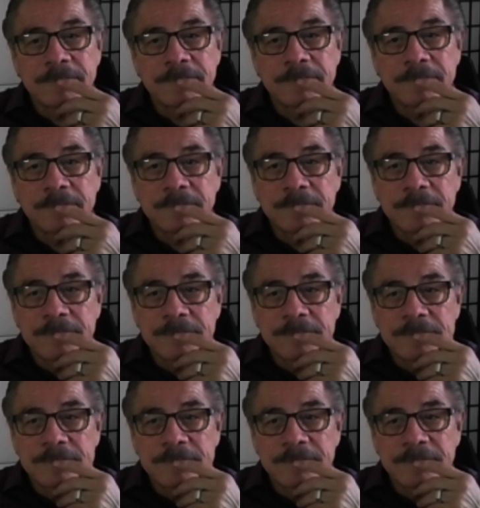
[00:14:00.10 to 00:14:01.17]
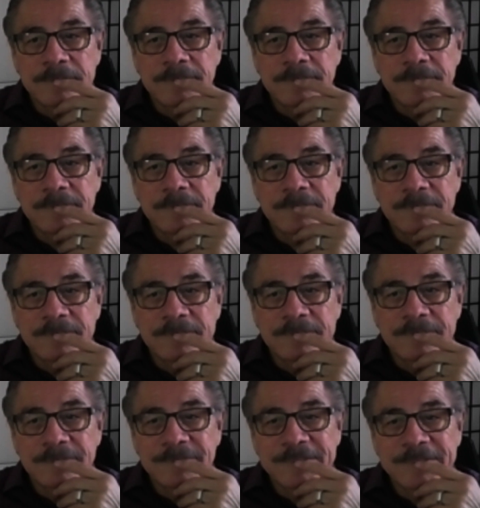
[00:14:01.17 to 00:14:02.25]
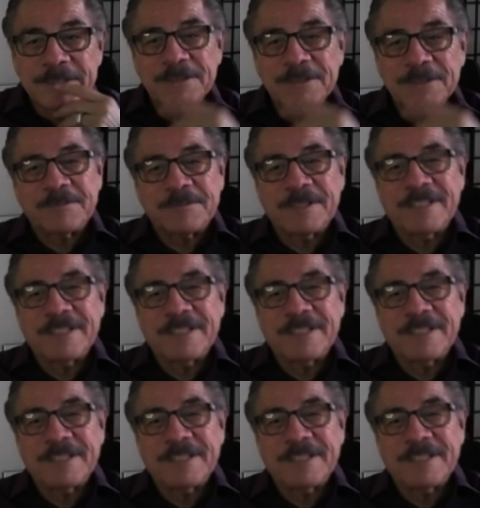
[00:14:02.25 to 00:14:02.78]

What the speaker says: the corner to really